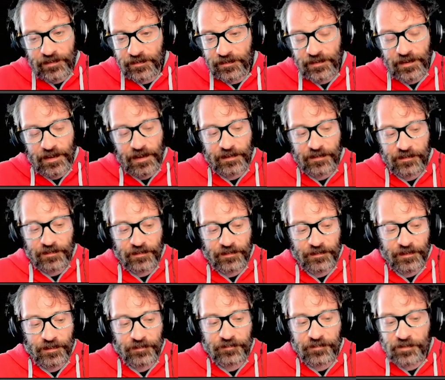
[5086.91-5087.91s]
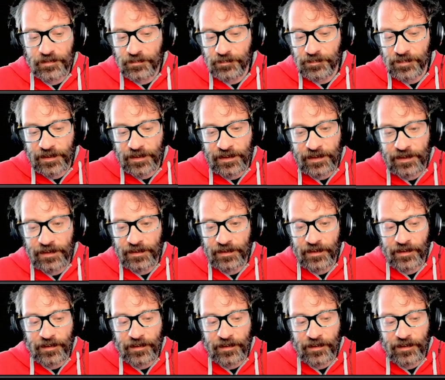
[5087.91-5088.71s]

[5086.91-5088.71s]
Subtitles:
indicators and stuff for the bleed.